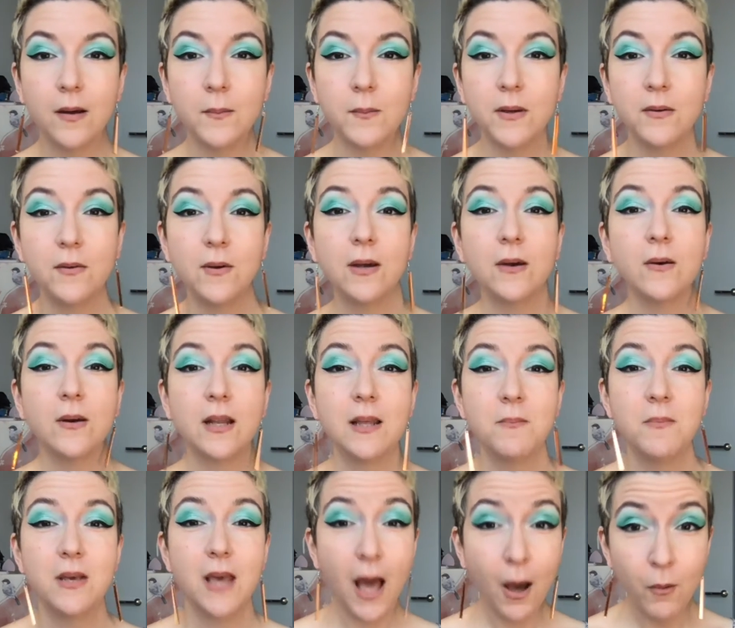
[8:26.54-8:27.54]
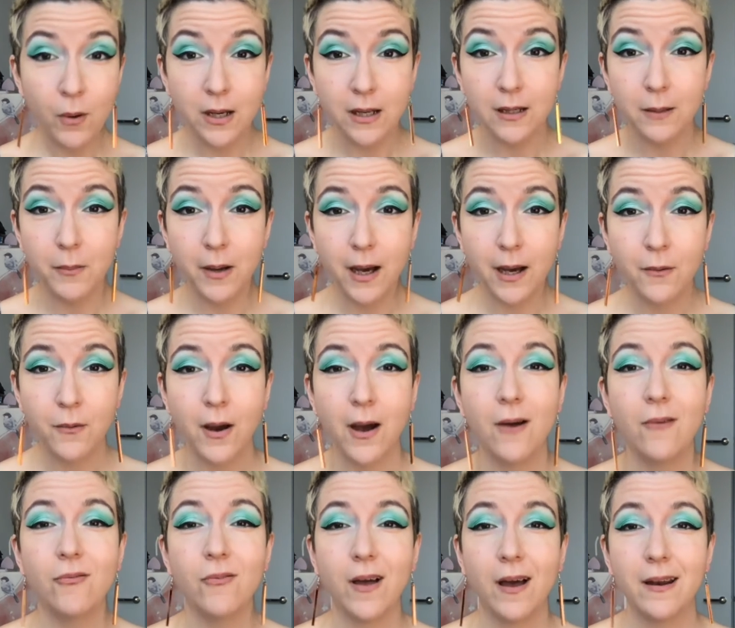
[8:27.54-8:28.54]
If you hear any meowing in the
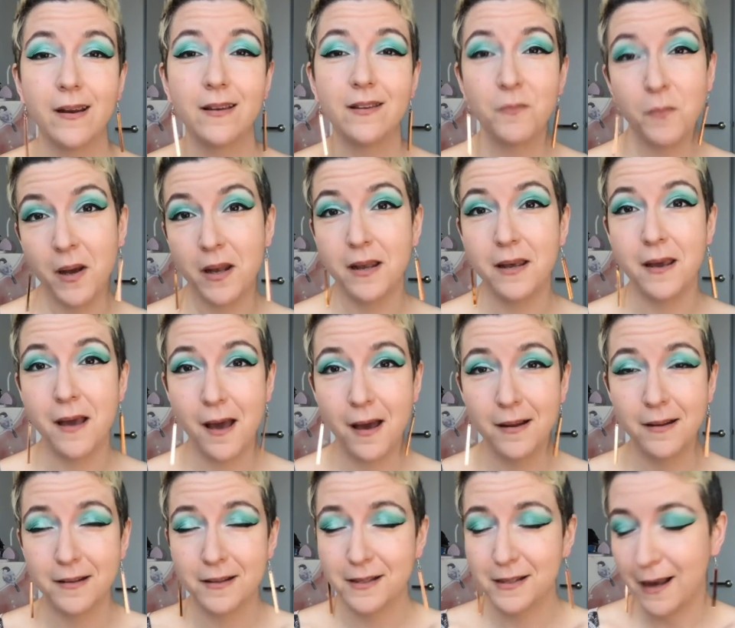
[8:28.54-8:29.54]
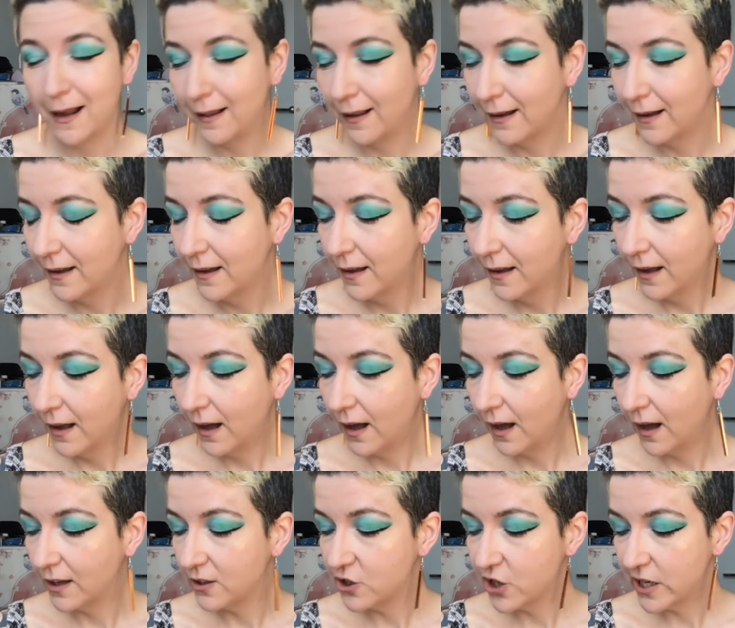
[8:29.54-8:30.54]
background, that is Betty and Stella
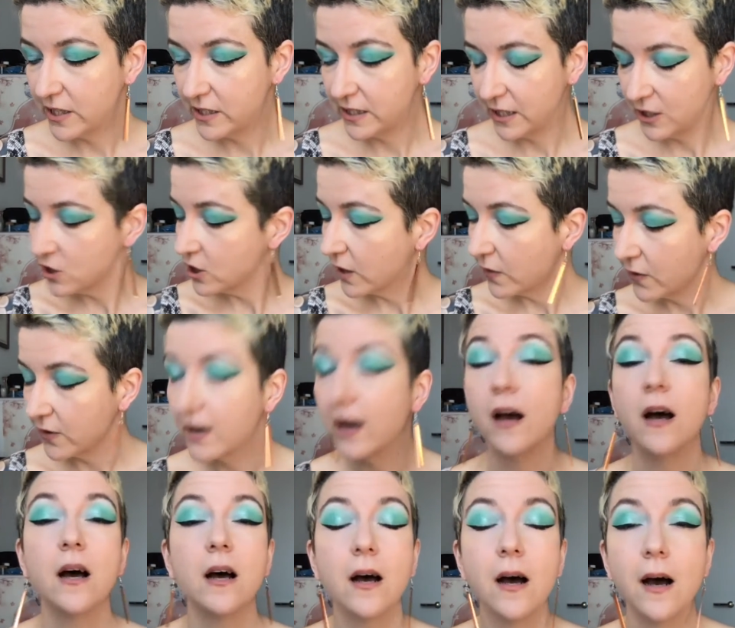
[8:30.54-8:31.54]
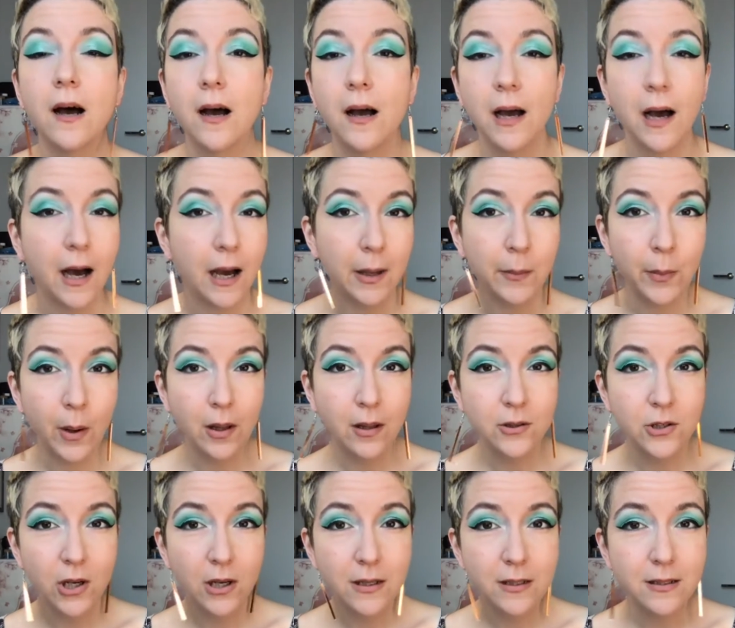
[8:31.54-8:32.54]
chasing each other. I
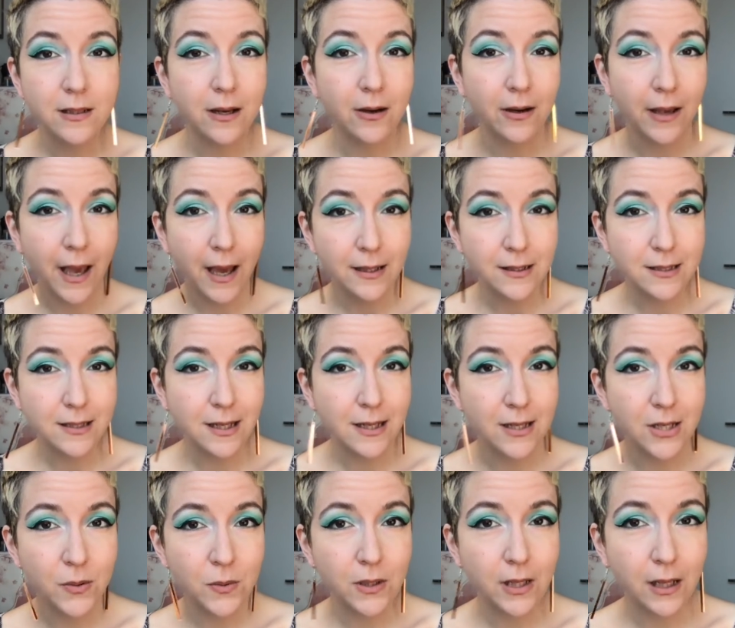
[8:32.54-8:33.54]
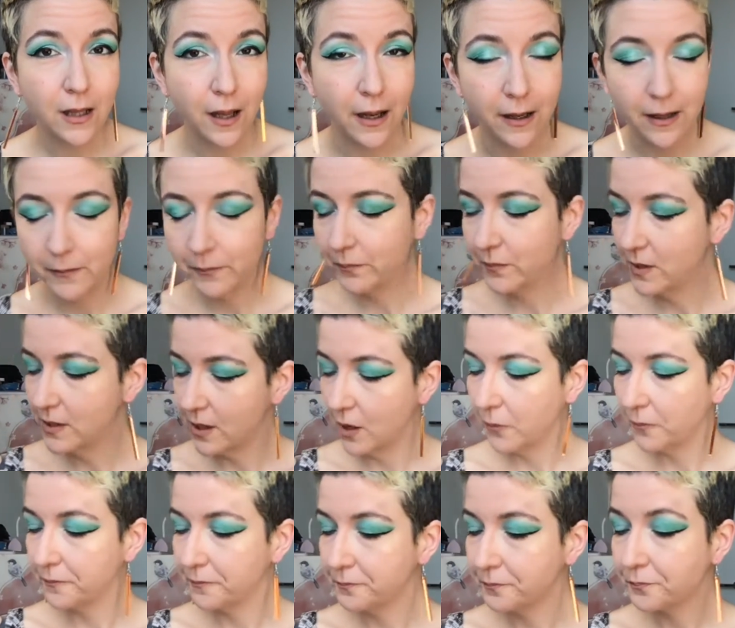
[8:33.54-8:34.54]
apologize. They're cats. They do what they like. So,
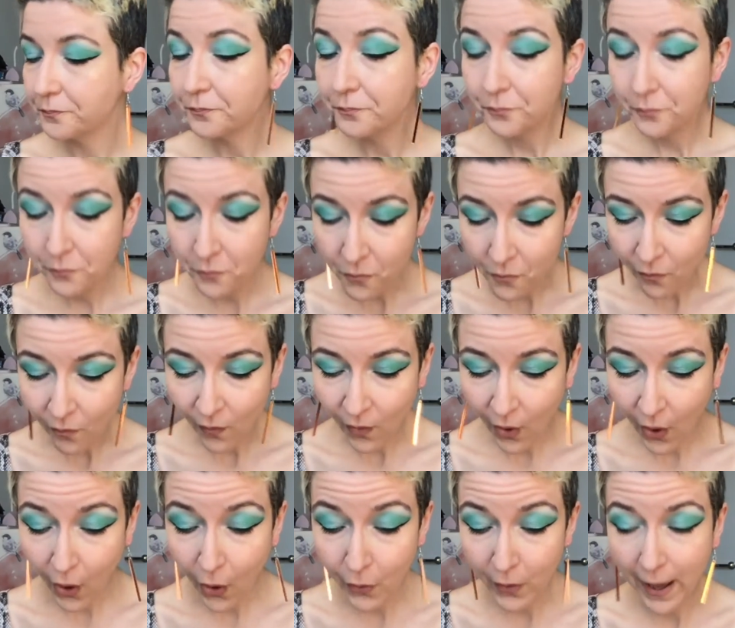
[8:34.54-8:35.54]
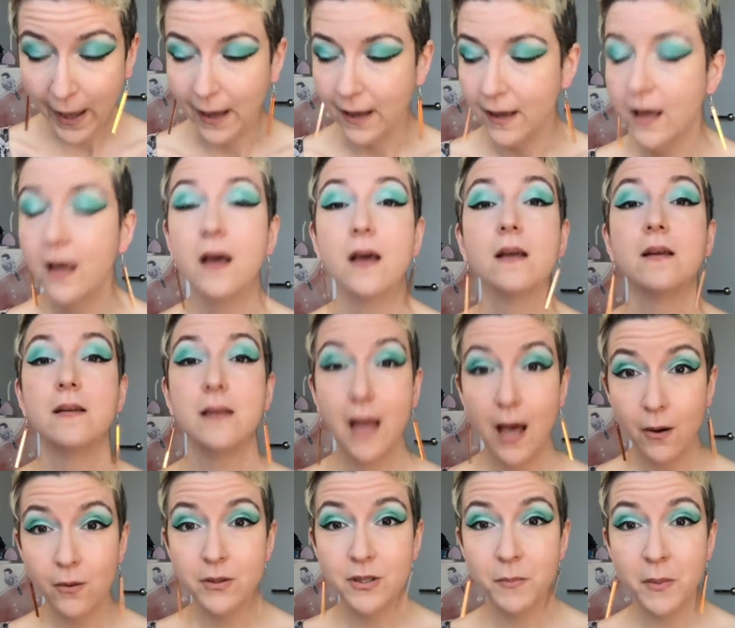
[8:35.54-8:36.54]
okay,
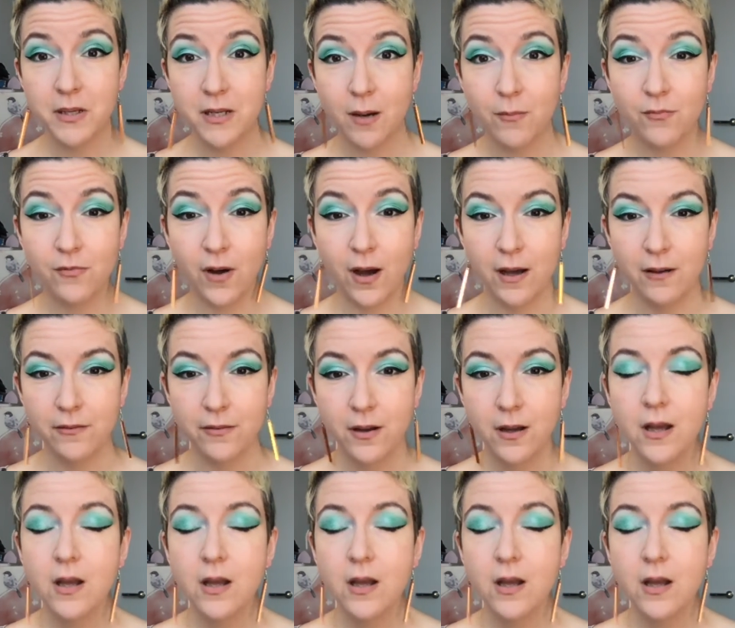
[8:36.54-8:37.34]
now into my top 5.